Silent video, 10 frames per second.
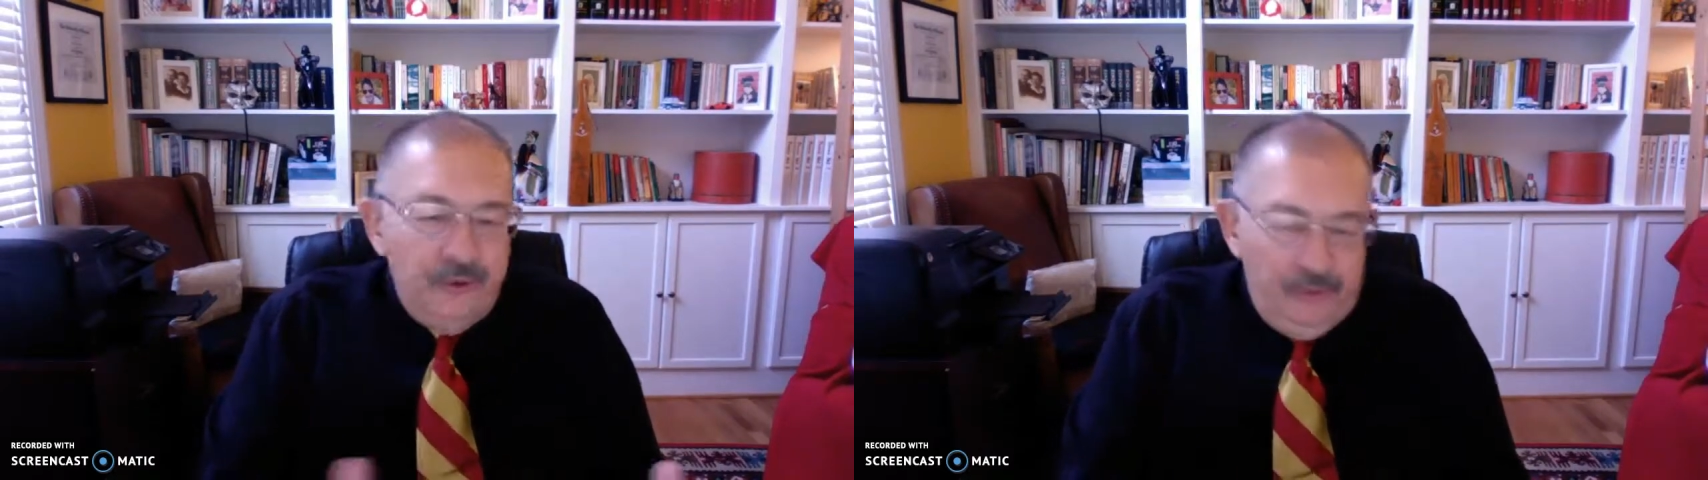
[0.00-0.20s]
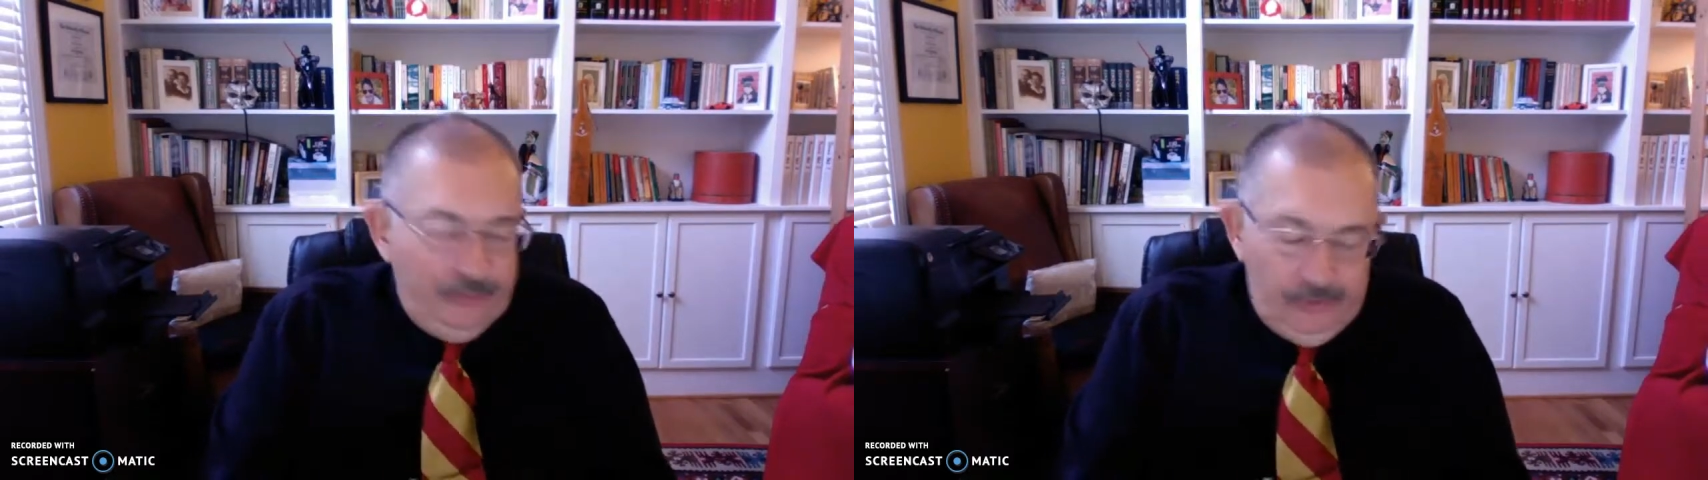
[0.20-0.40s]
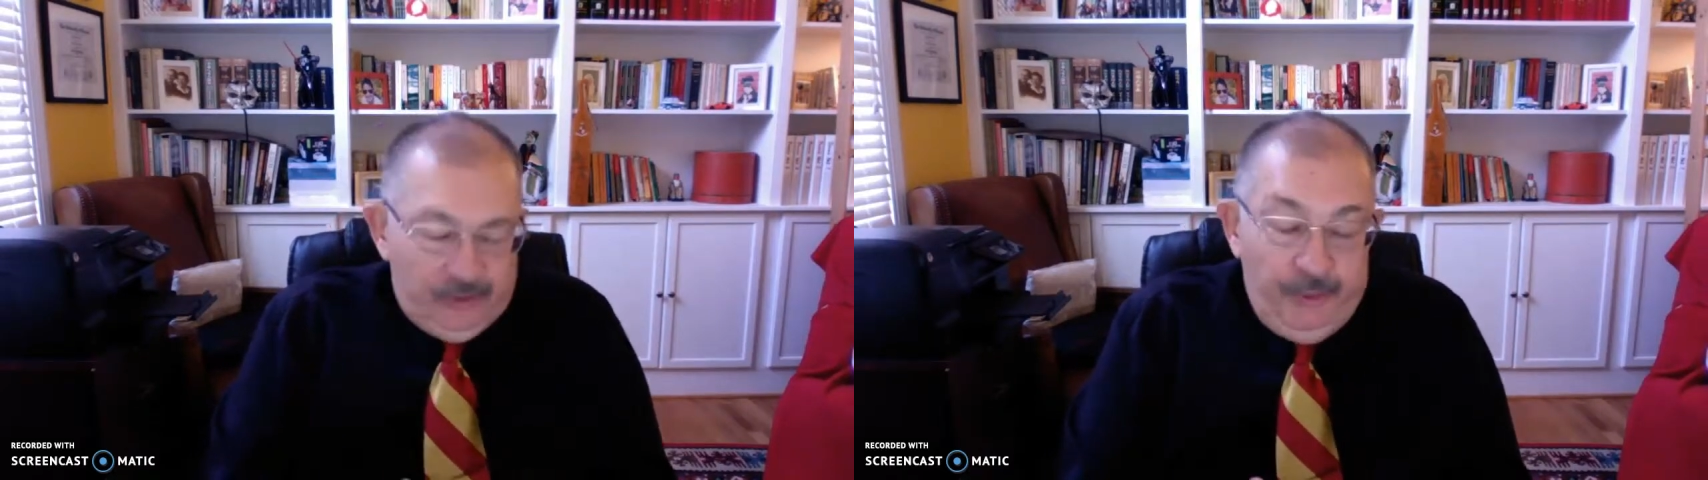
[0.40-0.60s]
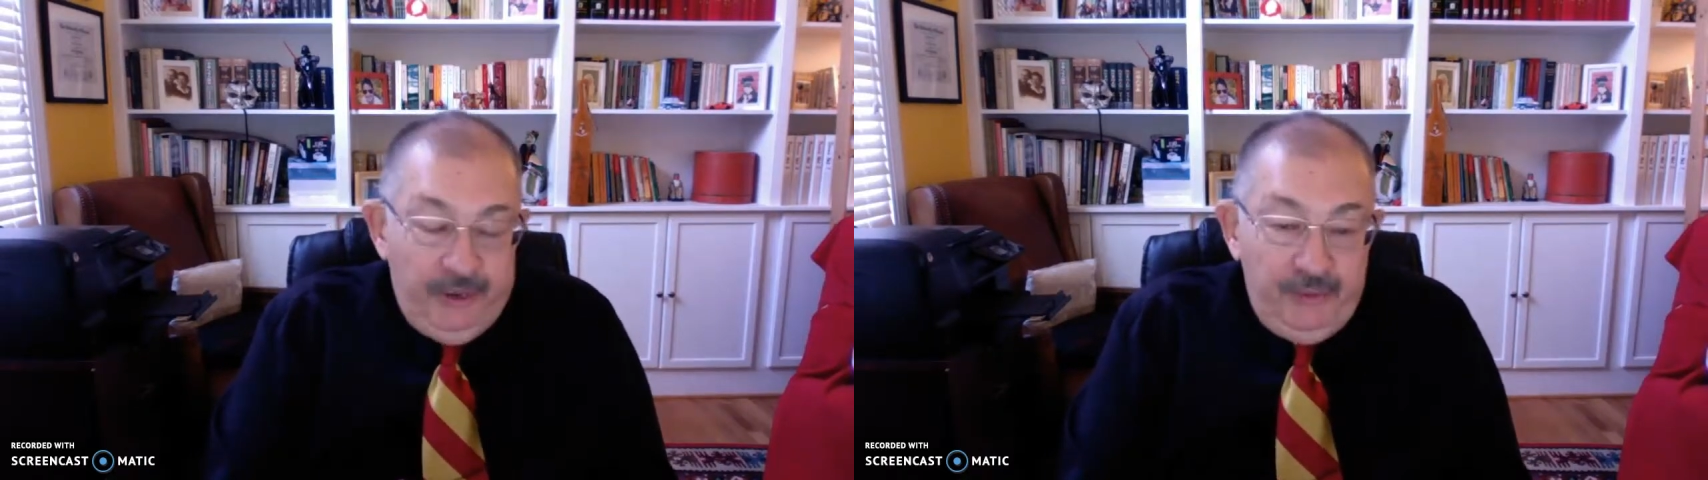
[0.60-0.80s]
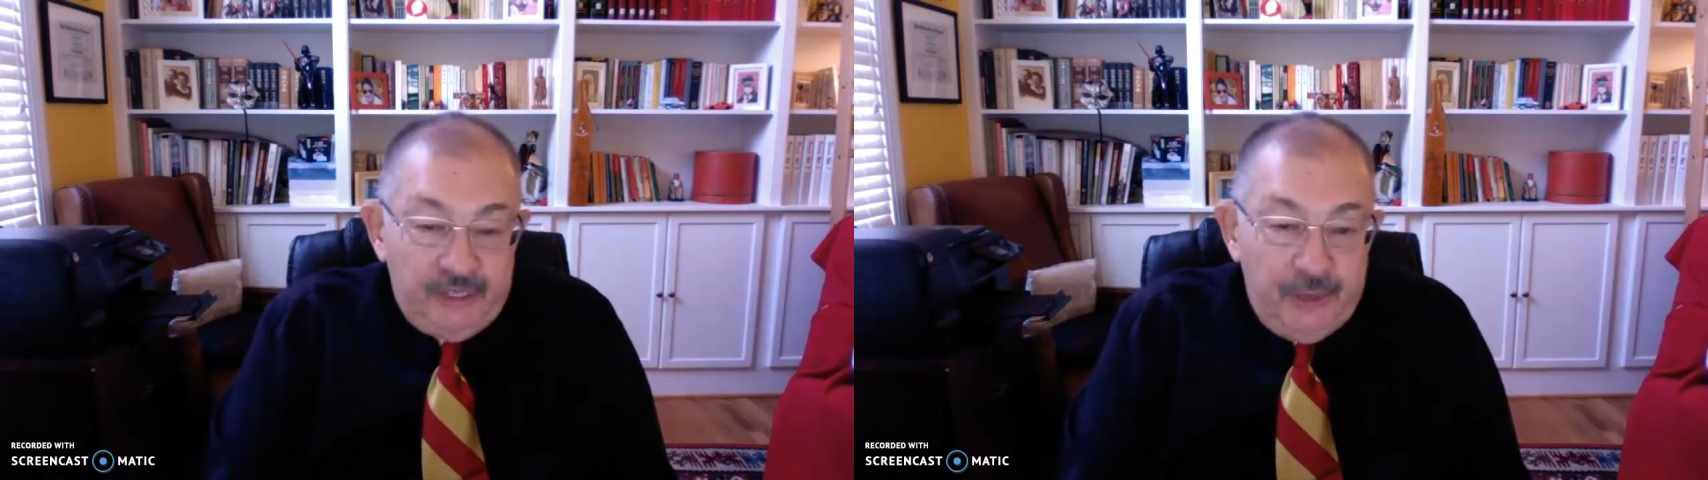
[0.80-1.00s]
the
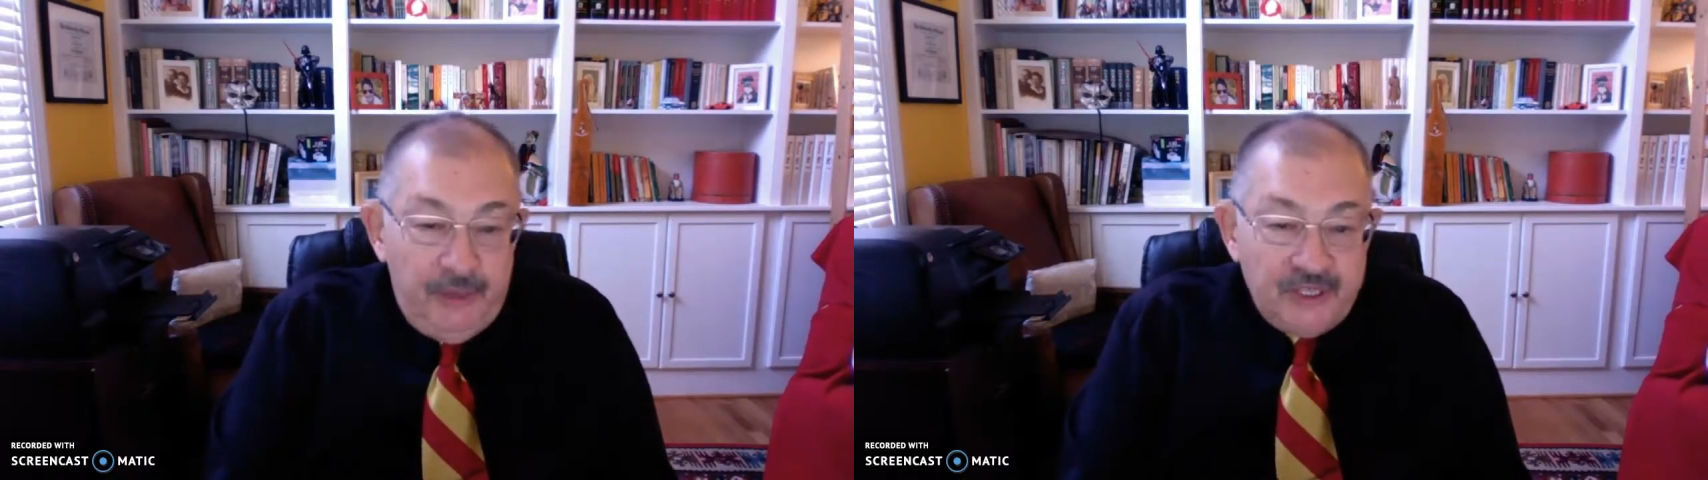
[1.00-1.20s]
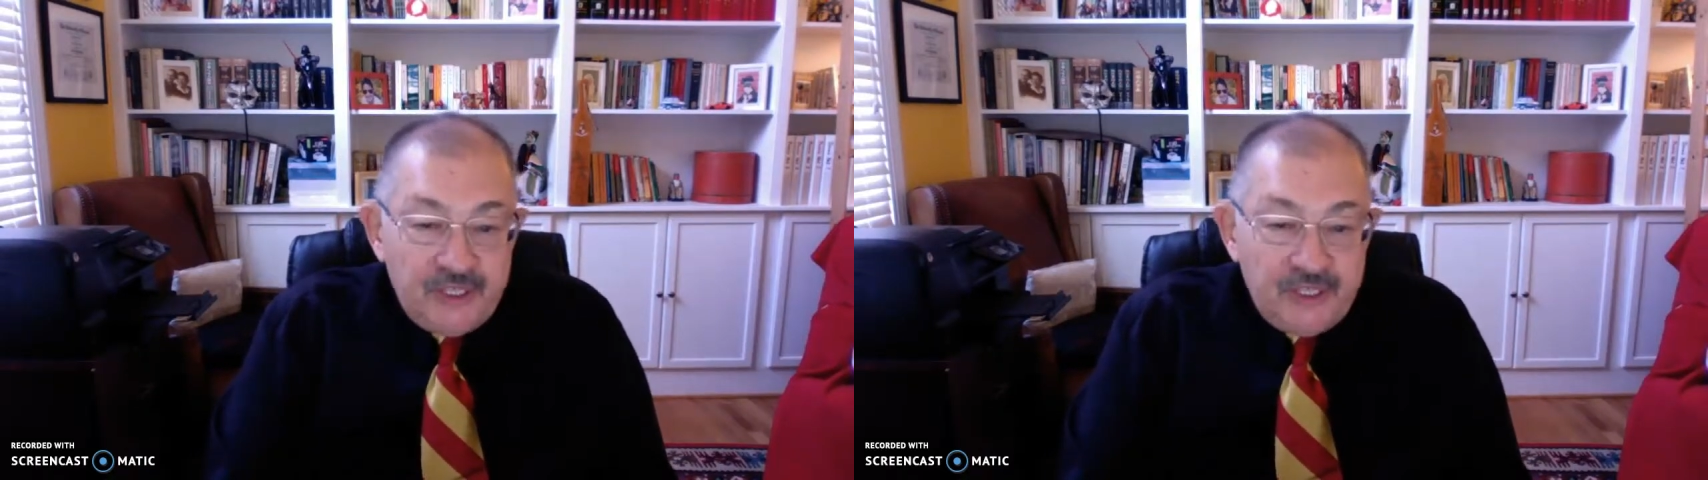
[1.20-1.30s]
committee chairman has